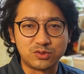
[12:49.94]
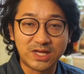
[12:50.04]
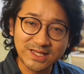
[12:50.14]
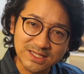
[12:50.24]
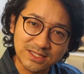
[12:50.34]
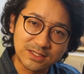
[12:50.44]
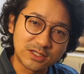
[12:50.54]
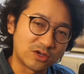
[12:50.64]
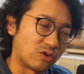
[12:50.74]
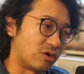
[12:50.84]

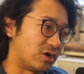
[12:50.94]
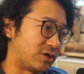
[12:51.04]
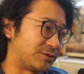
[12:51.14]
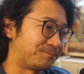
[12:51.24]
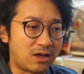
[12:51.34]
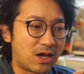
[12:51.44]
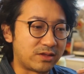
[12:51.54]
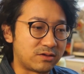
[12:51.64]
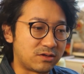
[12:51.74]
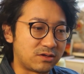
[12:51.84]
Yeti or
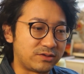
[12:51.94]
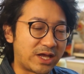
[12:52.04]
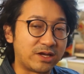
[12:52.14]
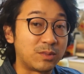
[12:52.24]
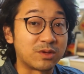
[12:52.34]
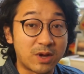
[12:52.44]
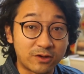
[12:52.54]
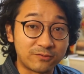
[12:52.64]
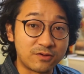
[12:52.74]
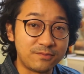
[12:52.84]
other dynamic
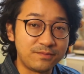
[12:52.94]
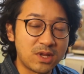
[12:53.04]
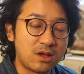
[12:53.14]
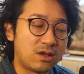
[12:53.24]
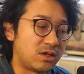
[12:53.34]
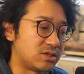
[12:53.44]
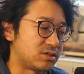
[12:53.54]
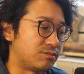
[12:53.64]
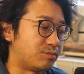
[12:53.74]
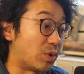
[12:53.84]
microphone,
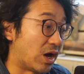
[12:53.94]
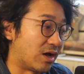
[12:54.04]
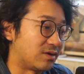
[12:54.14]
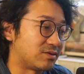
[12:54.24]
but